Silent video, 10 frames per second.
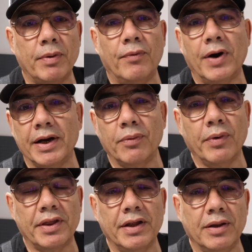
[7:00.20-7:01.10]
and running
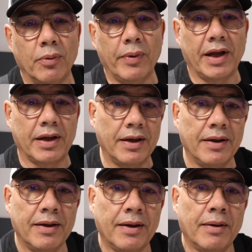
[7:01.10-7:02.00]
within the week.
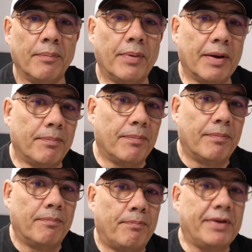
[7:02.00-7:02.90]
But
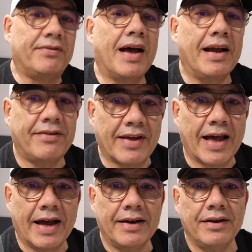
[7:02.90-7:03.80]
besides
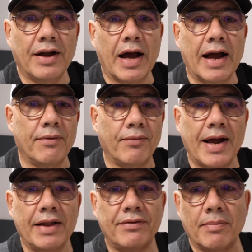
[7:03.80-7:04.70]
that, I
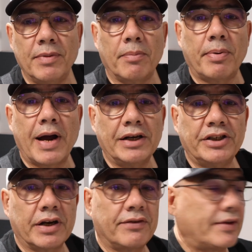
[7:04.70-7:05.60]
ran some of the projects